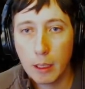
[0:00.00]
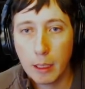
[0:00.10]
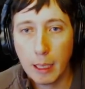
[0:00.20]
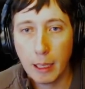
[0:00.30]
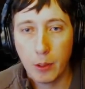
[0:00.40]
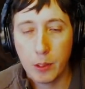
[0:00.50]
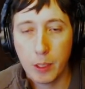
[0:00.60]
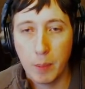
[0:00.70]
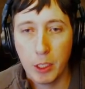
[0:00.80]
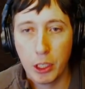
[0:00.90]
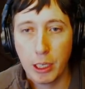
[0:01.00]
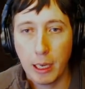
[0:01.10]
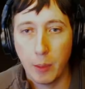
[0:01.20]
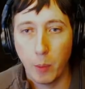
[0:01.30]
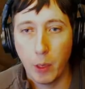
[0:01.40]
Yeah, there's a machine
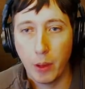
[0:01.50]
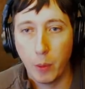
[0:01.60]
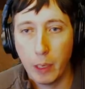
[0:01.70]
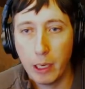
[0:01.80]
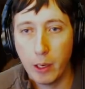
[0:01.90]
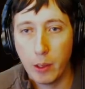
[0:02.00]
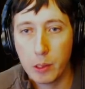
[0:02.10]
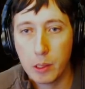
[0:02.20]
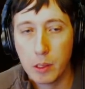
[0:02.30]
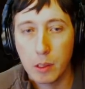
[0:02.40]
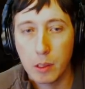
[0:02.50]
gun in one of the windows.